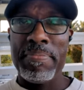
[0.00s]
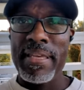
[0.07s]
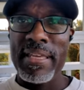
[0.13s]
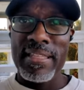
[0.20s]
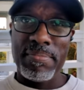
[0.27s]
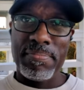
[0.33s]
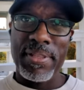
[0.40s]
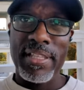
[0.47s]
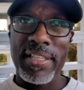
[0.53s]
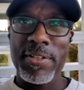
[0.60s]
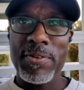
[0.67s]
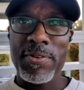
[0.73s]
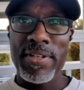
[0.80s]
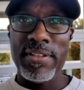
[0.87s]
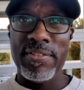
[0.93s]
being the
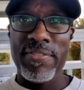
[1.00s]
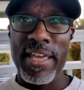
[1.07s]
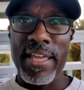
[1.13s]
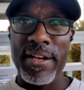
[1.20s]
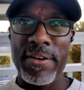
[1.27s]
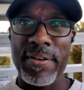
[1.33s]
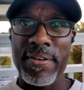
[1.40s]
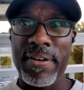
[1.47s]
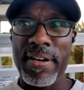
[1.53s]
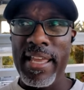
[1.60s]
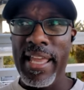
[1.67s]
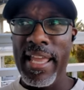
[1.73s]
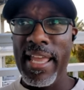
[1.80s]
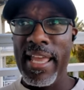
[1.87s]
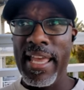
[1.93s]
political innovator
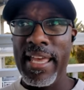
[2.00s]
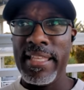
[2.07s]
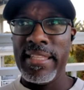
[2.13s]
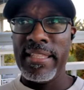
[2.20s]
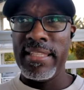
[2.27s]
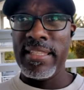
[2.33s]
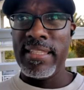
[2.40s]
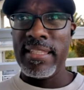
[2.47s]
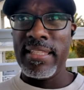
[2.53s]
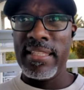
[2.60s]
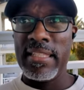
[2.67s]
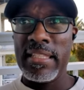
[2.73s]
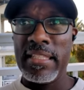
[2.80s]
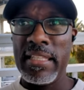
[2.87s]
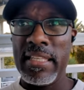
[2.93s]
and
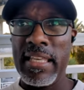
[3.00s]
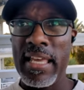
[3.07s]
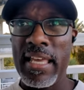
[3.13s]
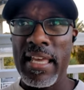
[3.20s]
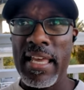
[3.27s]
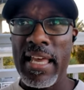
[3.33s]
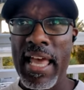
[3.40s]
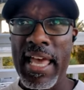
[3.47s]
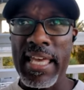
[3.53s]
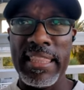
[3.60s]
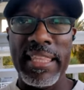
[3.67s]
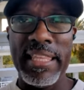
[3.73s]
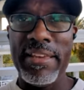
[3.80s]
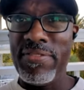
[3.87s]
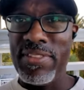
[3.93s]
I
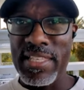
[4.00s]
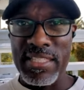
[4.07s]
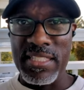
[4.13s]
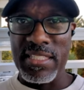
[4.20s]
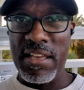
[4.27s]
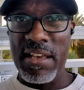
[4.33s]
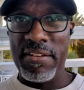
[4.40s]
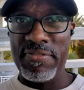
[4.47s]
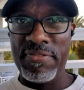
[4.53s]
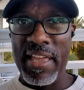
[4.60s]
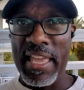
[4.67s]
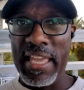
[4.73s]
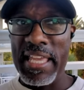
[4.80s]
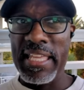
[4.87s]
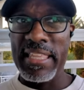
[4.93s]
live this stuff,
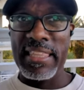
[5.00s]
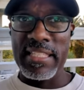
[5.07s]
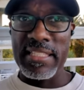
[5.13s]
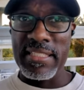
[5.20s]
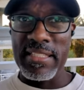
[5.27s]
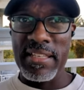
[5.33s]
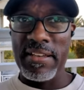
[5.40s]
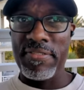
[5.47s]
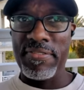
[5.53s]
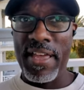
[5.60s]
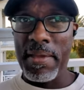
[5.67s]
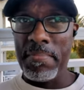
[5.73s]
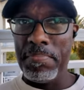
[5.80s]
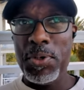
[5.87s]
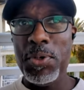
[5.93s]
I eat this stuff,
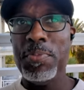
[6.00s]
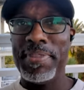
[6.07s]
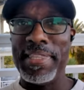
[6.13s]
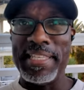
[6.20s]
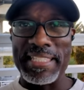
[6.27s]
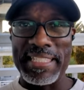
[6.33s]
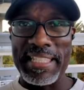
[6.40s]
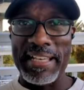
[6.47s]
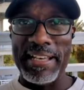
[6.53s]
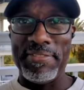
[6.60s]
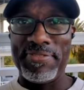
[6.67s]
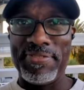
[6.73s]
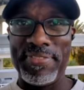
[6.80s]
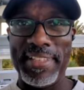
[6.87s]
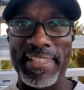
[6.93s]
I poop this
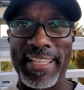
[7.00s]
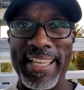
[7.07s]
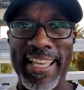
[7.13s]
stuff.